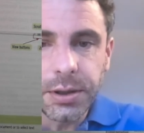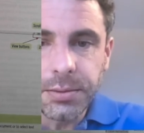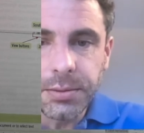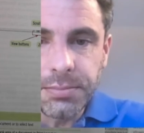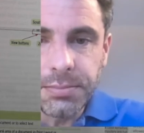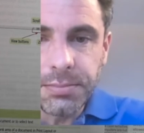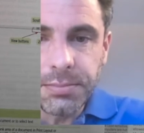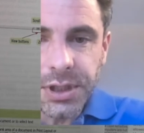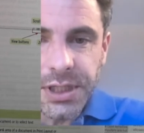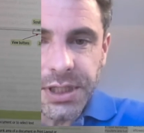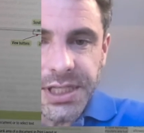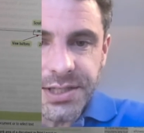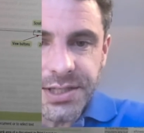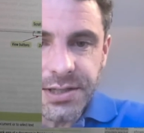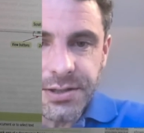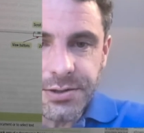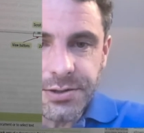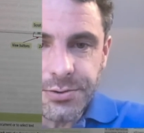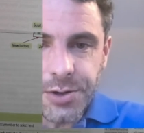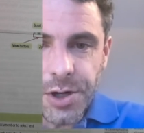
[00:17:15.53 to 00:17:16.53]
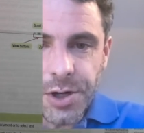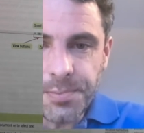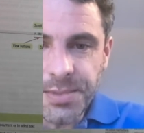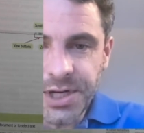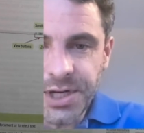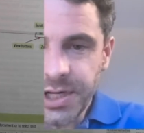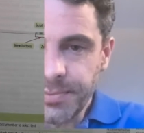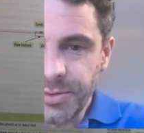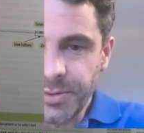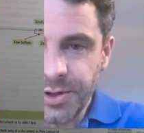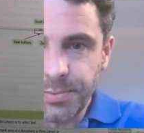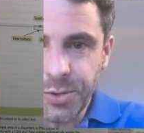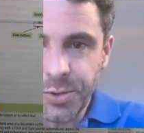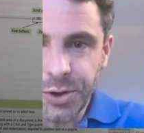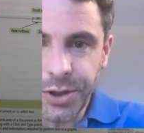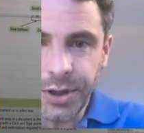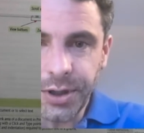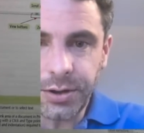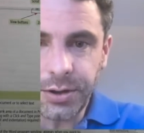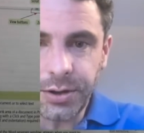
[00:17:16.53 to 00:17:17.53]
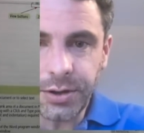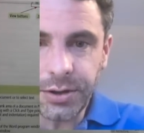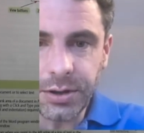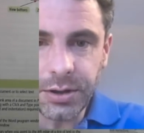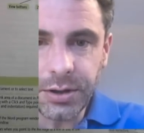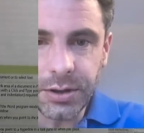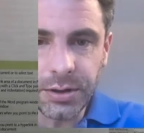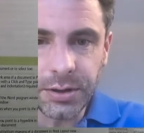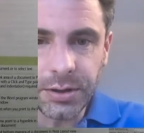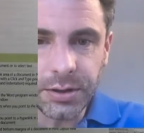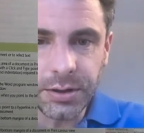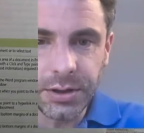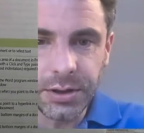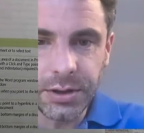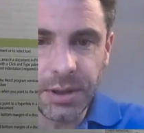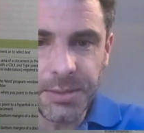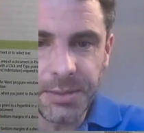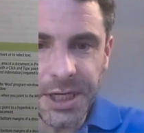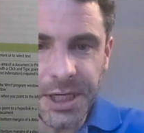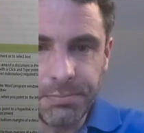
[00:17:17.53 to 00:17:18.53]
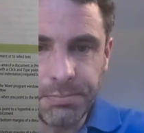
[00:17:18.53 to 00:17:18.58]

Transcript: please do open up the book. Come on.